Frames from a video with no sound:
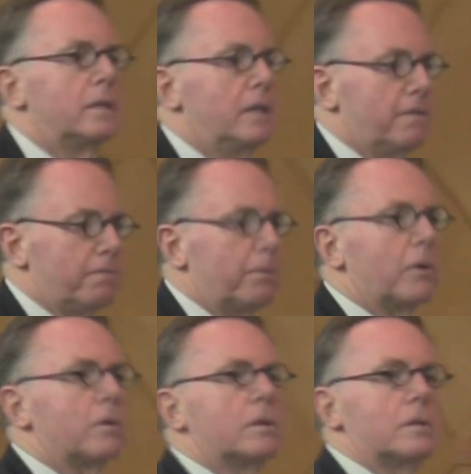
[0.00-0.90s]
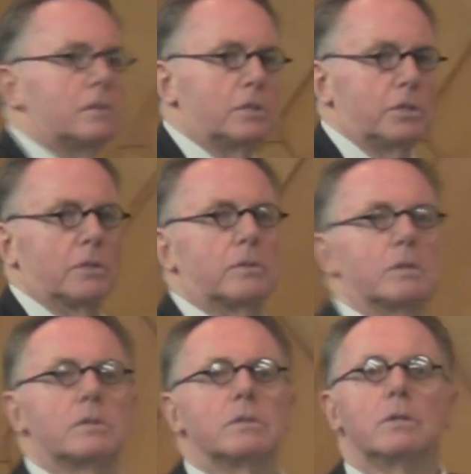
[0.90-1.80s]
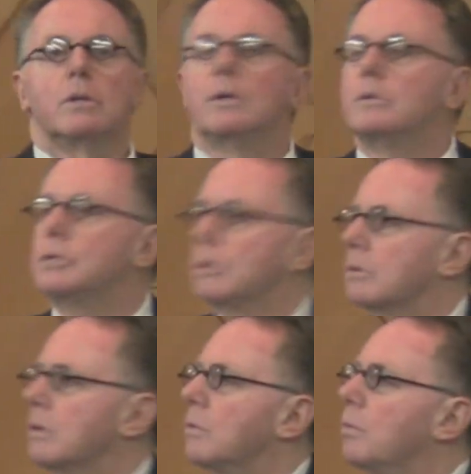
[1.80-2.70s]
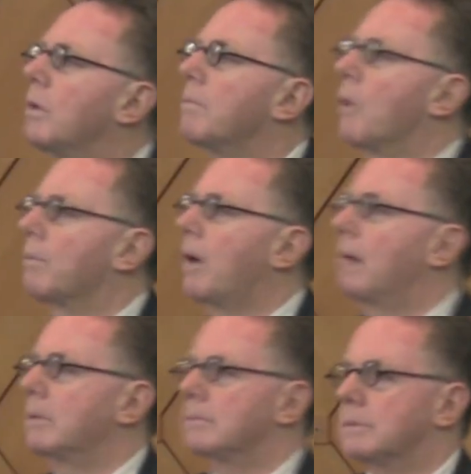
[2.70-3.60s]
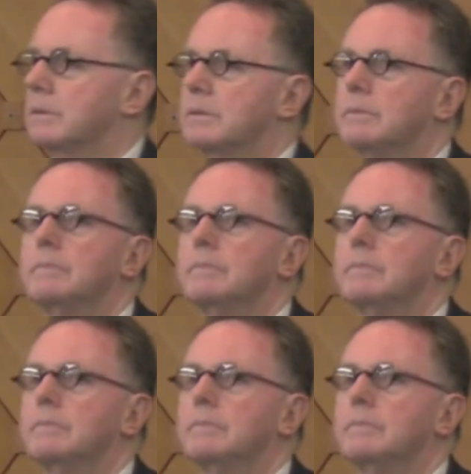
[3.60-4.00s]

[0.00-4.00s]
give birth to children's children with more problems.